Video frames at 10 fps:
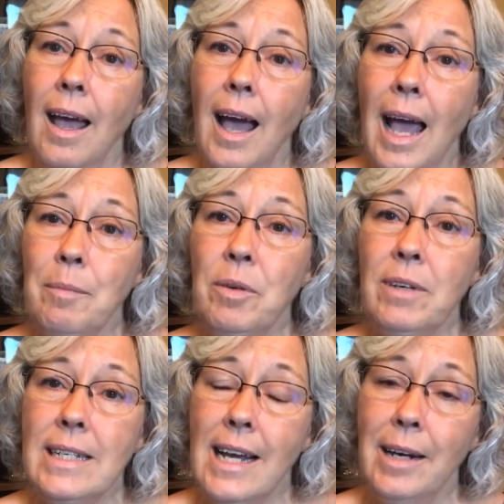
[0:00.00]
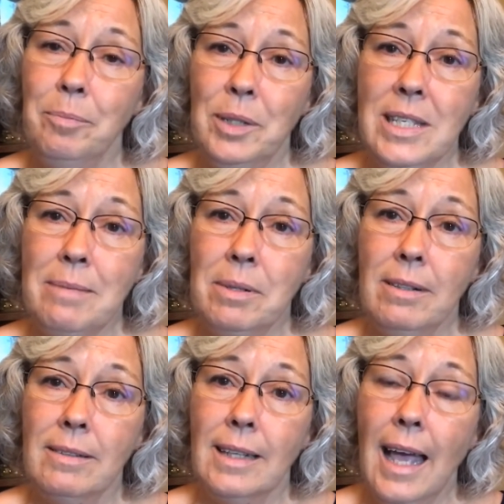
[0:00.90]
I'm a retired
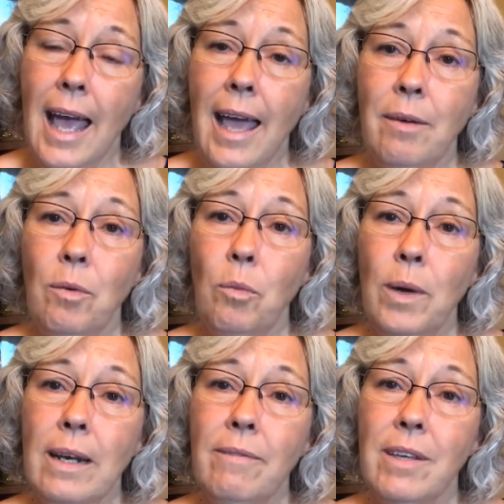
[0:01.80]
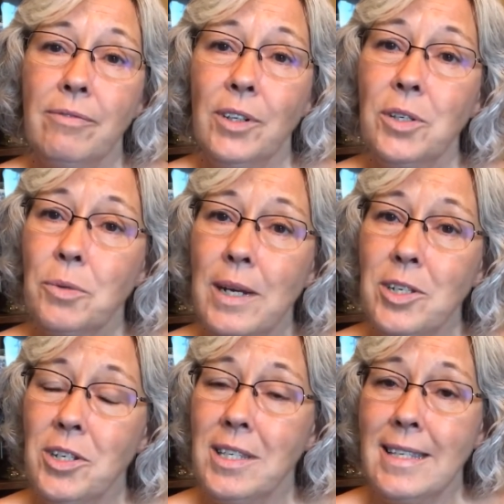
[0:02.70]
principal, and one of the first
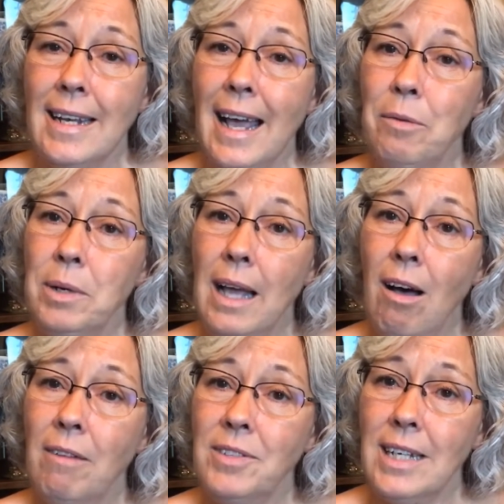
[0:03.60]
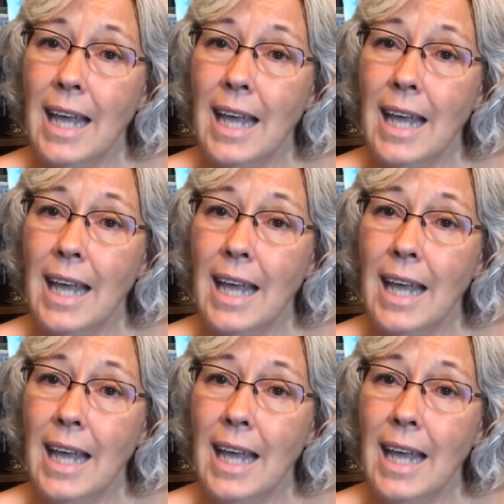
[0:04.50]
questions that I would often